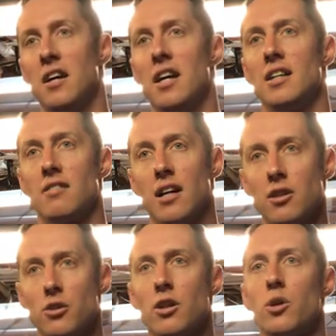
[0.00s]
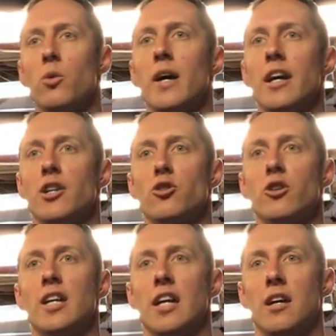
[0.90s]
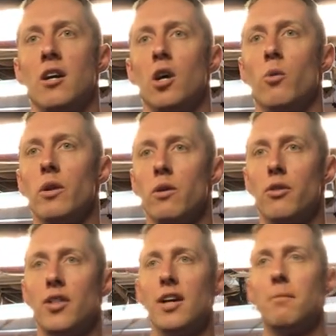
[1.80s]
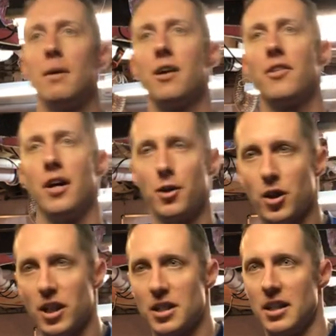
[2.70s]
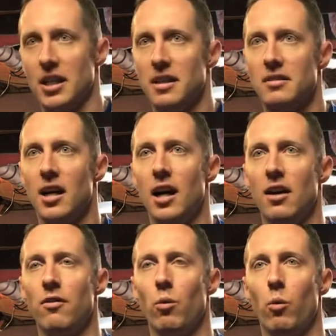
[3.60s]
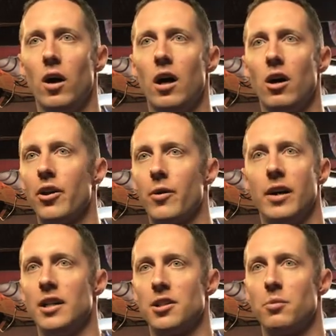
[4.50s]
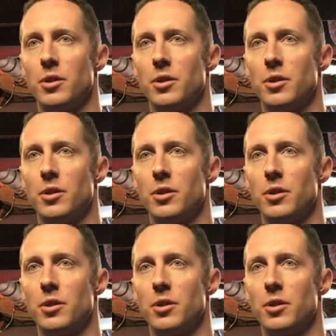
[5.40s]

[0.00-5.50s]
It's actually quite intriguing when you think about the intricacies of what all there is